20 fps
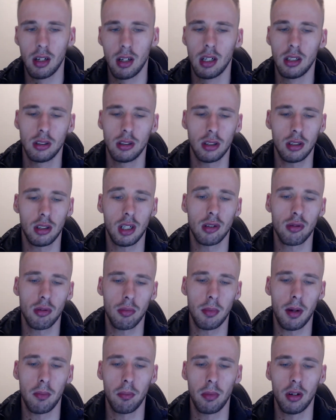So just
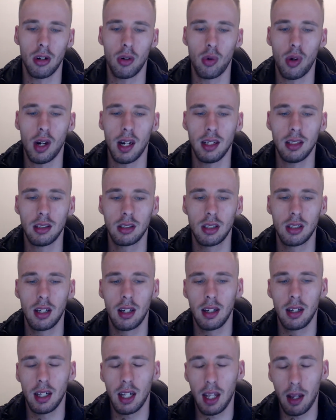remember to always
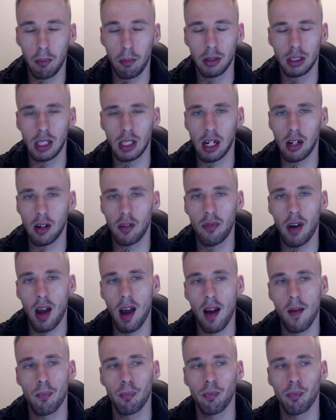keep a check on that.